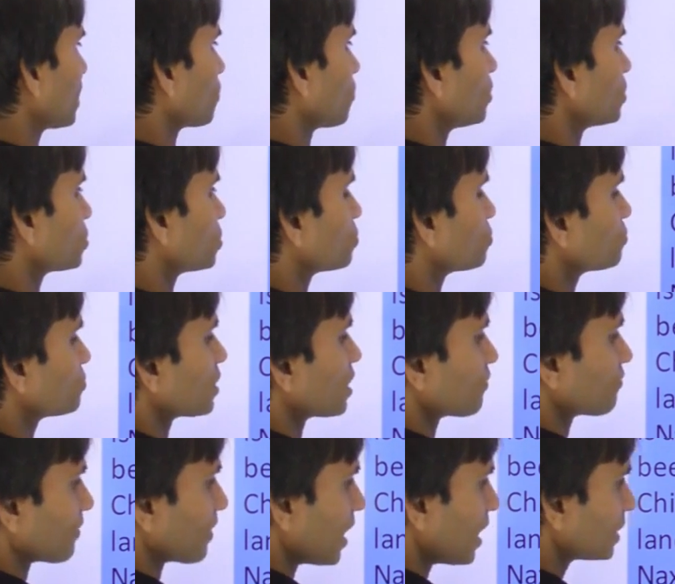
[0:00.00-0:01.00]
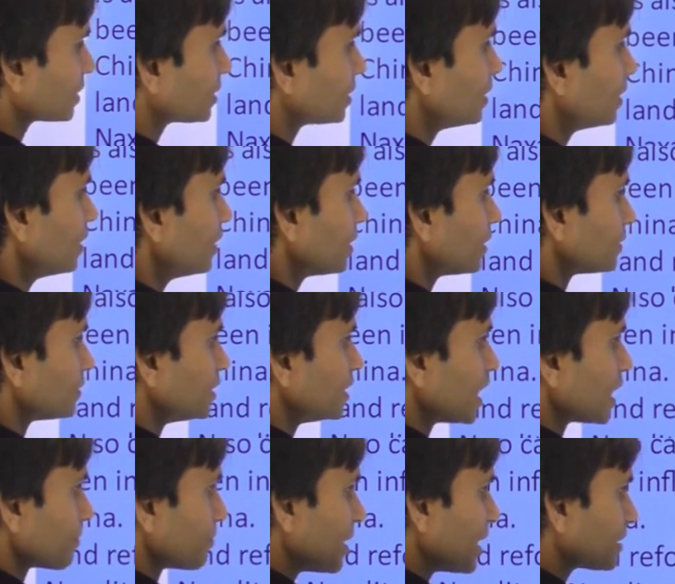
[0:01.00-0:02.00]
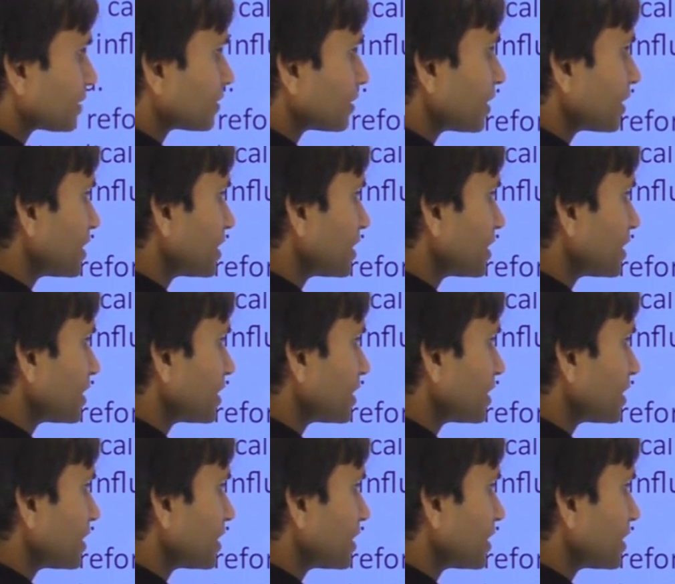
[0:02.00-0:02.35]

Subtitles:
constitutional path. Their method